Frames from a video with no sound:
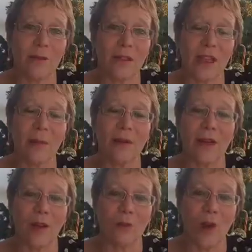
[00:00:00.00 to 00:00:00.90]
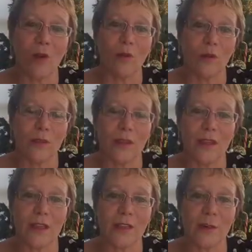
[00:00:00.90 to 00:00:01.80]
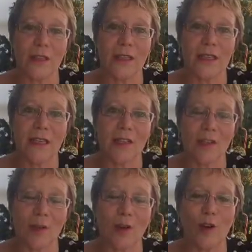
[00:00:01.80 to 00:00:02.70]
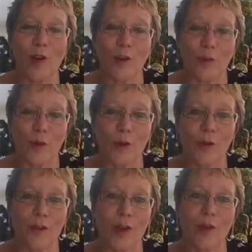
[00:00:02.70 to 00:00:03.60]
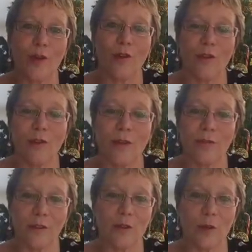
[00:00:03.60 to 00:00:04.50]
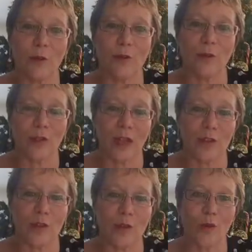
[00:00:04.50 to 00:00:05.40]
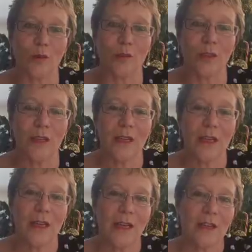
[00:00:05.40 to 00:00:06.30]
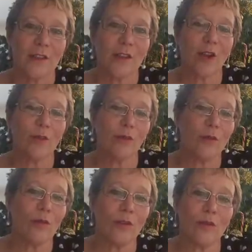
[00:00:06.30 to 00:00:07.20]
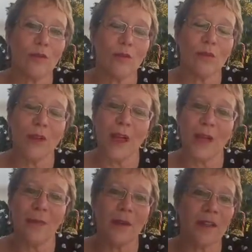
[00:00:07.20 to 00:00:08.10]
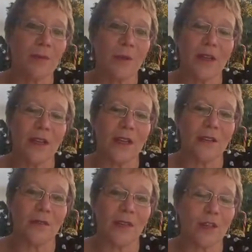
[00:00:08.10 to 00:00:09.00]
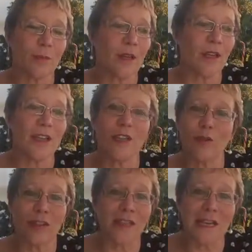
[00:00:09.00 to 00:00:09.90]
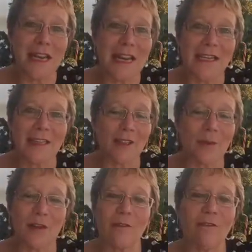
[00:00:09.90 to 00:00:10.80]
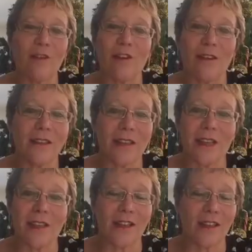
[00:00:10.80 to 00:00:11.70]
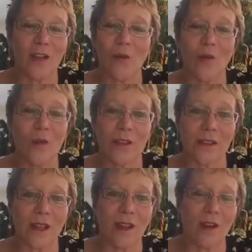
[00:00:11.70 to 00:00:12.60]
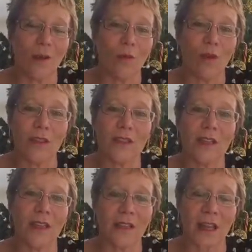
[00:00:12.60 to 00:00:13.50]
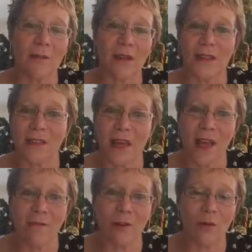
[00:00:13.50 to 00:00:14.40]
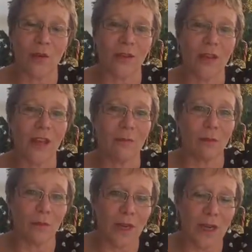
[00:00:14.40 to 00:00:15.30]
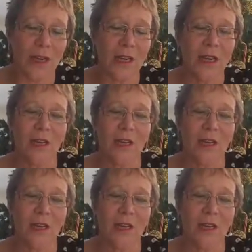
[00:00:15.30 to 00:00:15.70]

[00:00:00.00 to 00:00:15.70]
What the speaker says: be double our role within the next 20 years. So a lot of work is going on around future-proofing that school. So all in all, it's been an interesting year. It's been a full-on year like they always are. I want to thank my staff. I want to thank Marie